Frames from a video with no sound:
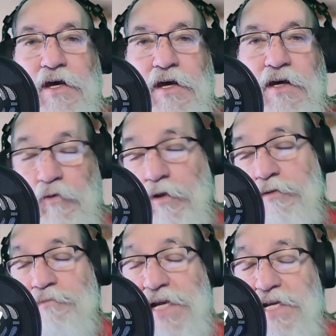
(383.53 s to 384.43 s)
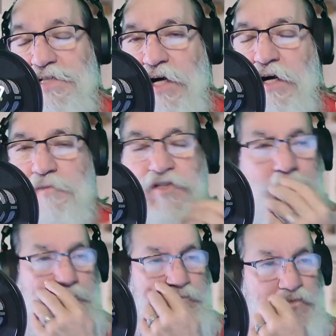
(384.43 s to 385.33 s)
well, many times,
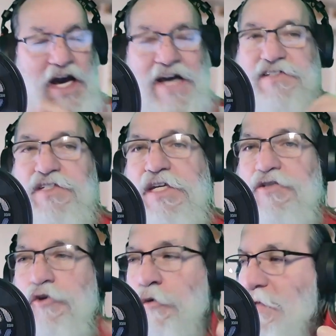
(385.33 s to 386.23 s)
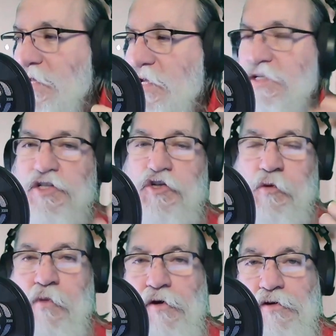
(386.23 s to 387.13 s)
I see too many digital
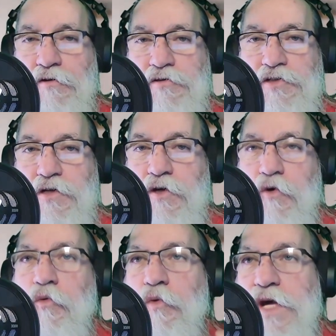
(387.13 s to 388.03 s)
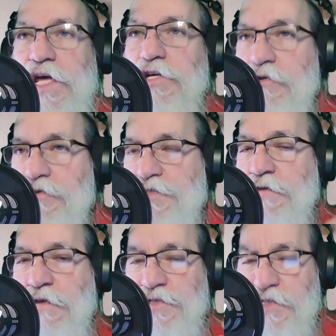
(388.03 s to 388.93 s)
marketers
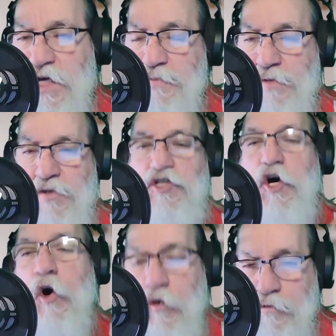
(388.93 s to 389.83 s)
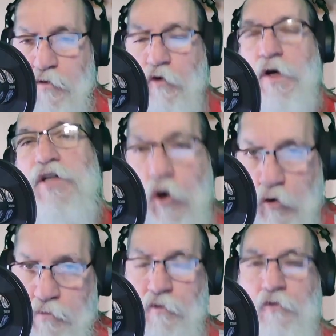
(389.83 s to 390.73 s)
reusing the same image over and
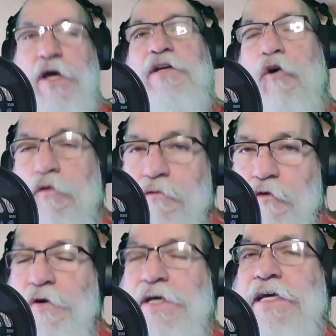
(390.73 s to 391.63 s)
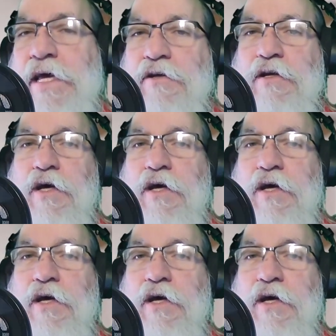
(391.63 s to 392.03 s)
over and over again.